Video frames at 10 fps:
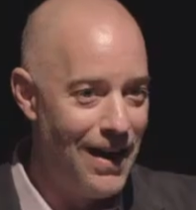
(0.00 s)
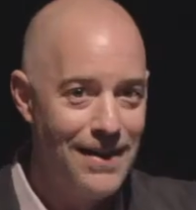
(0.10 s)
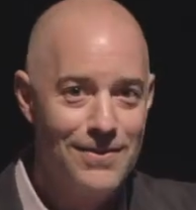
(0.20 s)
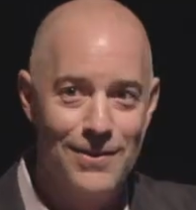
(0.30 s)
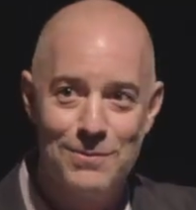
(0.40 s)
I
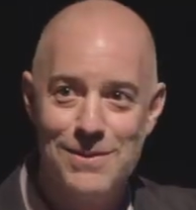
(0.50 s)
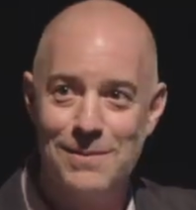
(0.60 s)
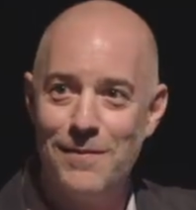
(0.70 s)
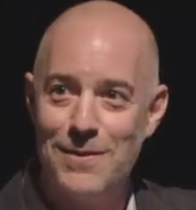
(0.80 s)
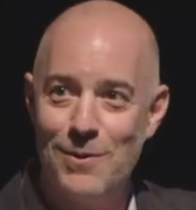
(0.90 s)
thought it was
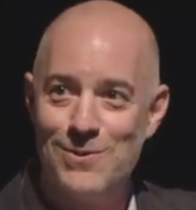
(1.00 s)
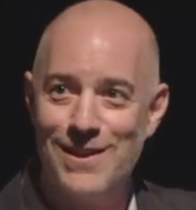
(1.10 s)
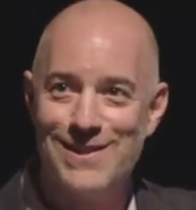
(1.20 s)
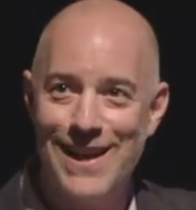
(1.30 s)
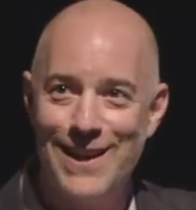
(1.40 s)
some of the most
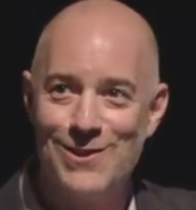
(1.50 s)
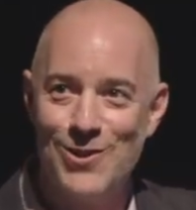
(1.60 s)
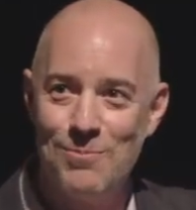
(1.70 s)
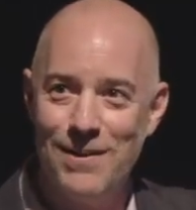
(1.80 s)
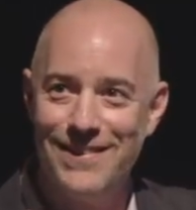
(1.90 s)
exciting
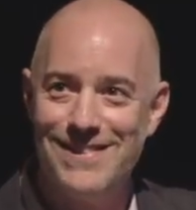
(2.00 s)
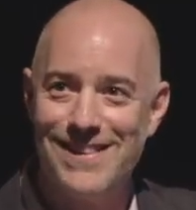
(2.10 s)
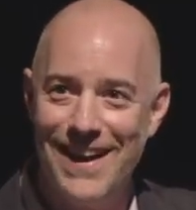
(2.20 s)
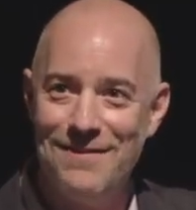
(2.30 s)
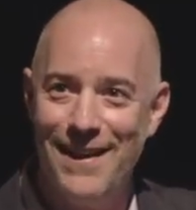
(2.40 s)
turbulence
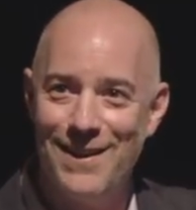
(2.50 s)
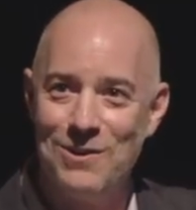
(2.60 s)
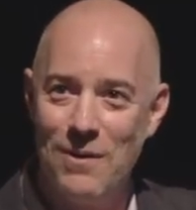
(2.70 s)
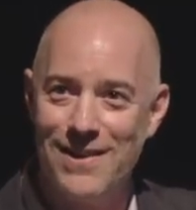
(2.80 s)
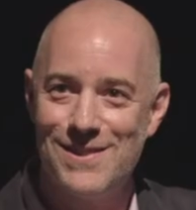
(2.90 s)
I've had in
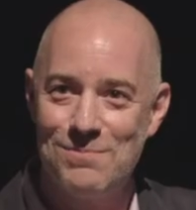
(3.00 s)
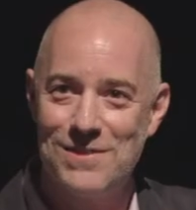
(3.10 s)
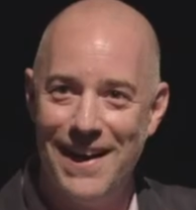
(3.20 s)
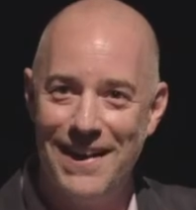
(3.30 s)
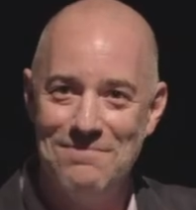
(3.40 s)
quite some
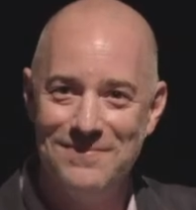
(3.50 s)
time.